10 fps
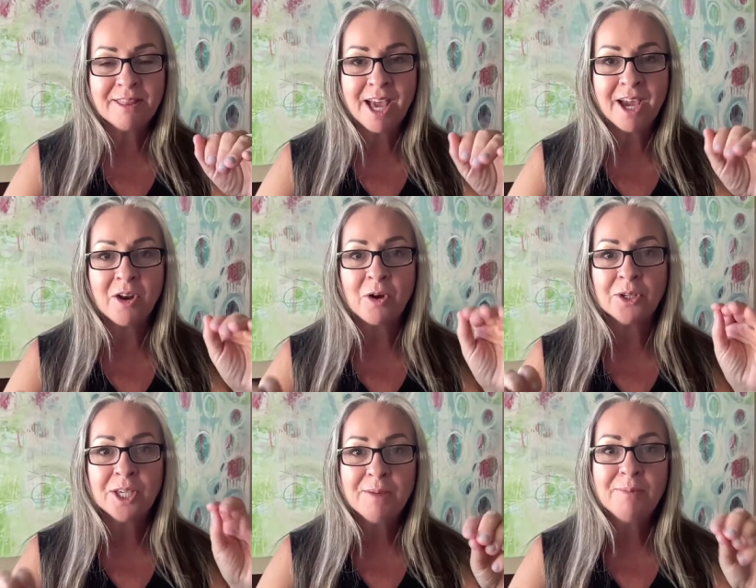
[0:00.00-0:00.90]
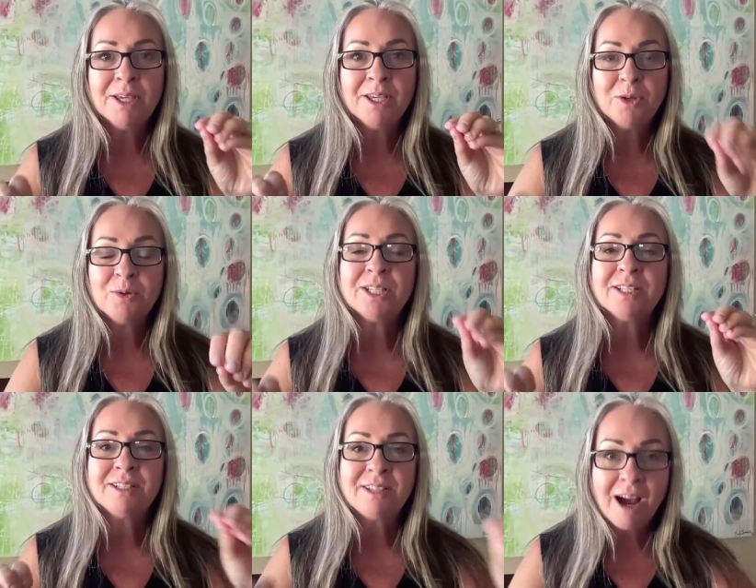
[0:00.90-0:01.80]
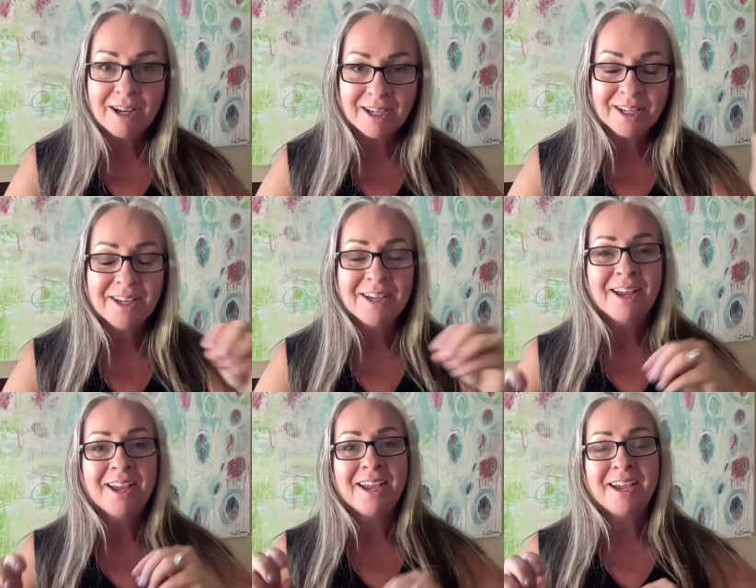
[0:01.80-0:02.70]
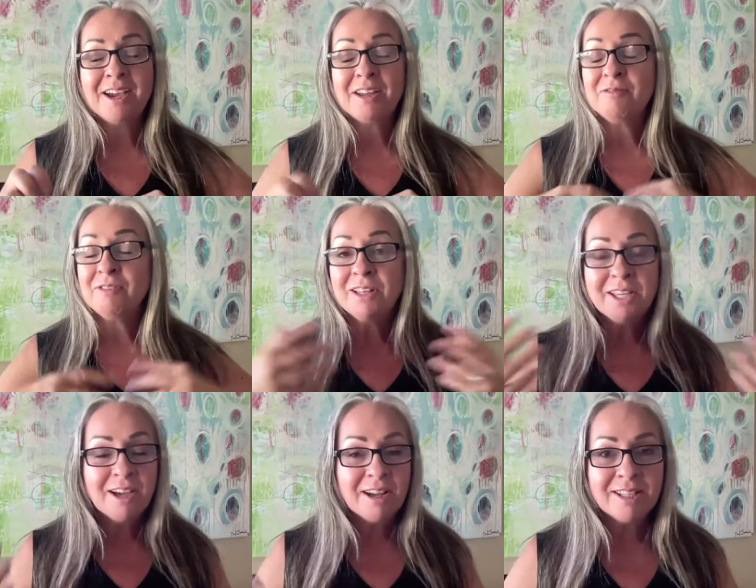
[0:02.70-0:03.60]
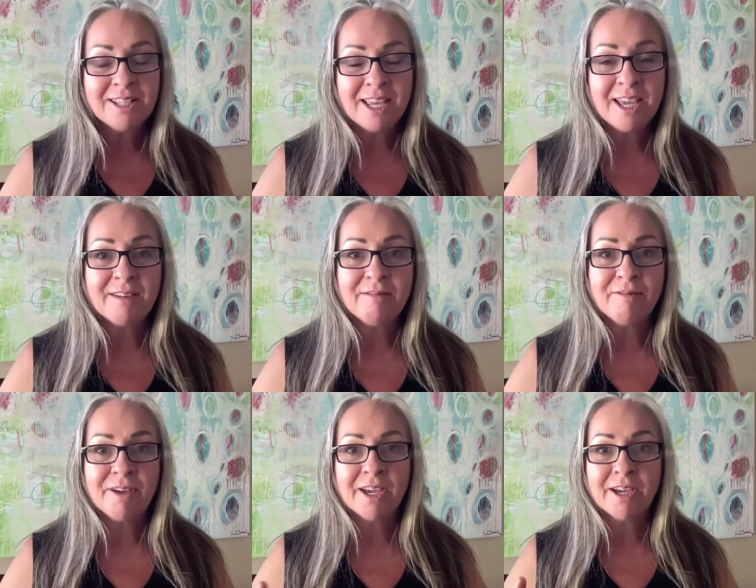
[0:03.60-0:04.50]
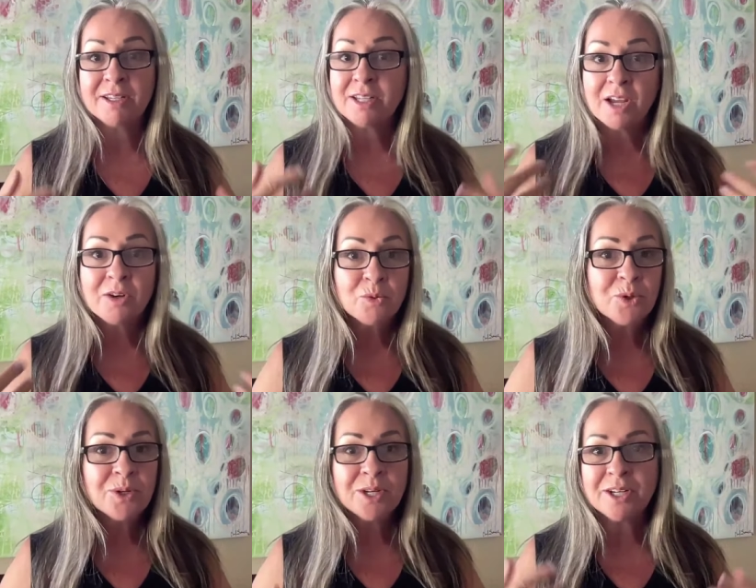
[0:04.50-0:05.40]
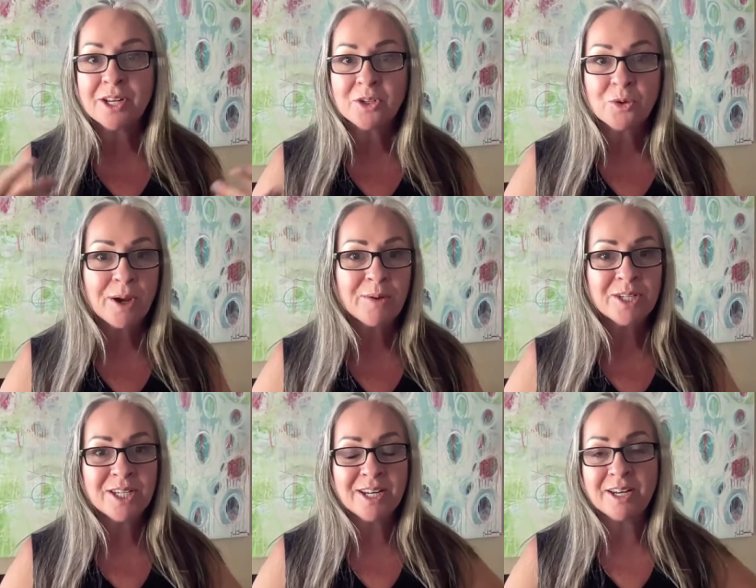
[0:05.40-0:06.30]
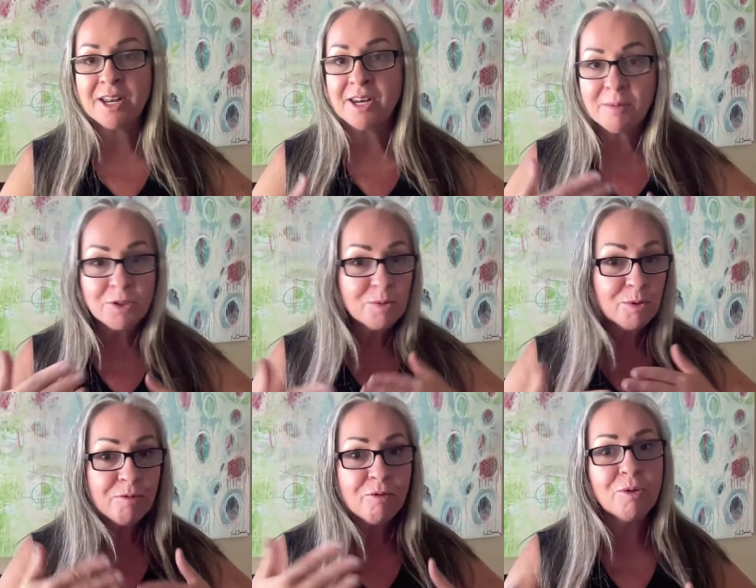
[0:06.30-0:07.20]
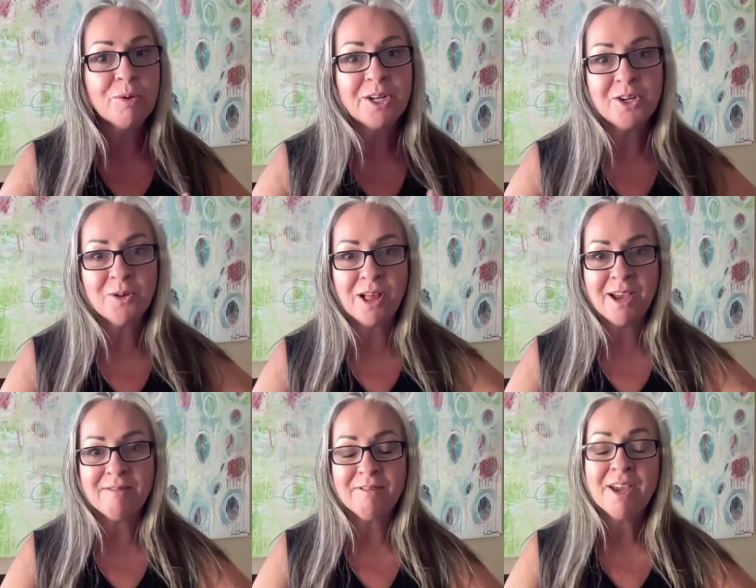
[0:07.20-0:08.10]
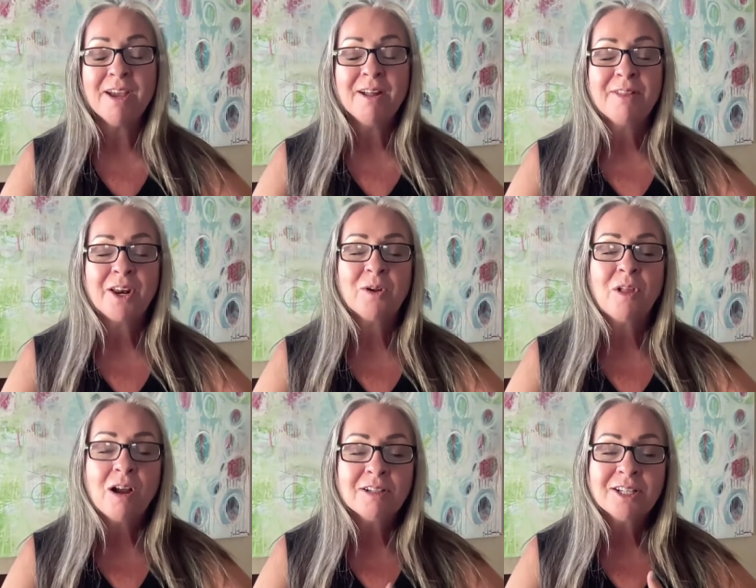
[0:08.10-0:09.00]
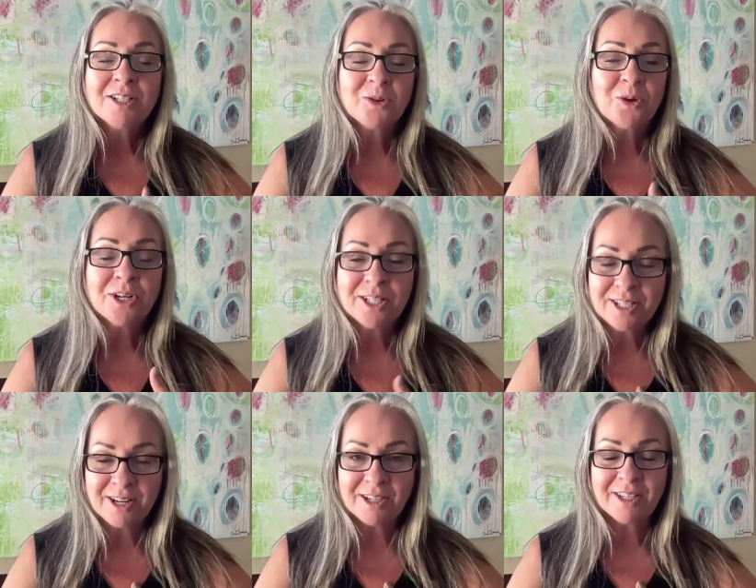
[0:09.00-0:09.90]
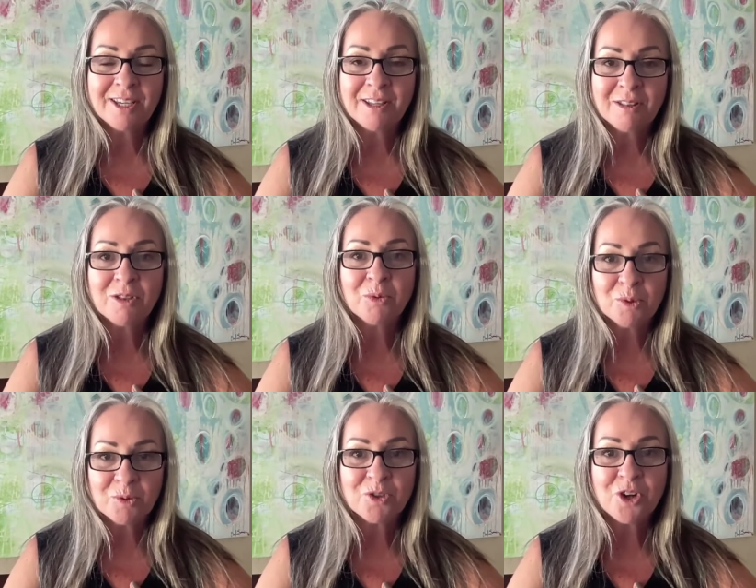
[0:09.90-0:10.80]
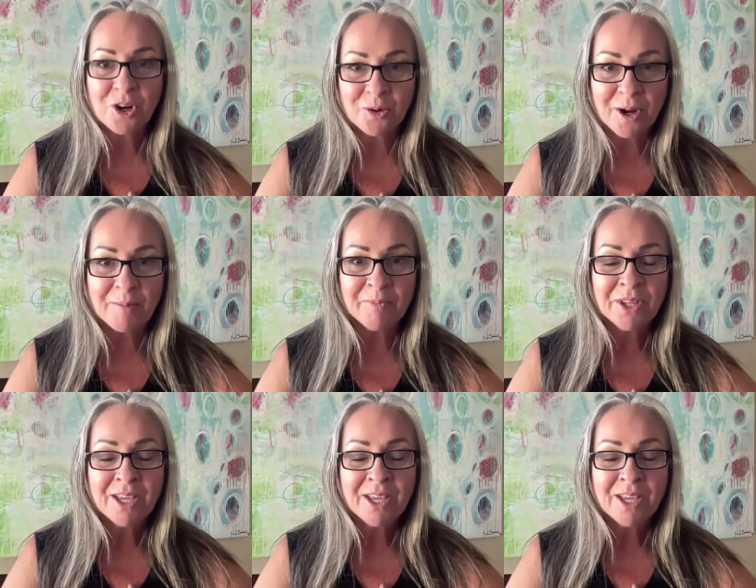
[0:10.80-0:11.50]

that are keeping you stuck and feeling unsafe and unrooted and ungrounded and unable to move forward in your life that are locked and stored and stuck in the root chakra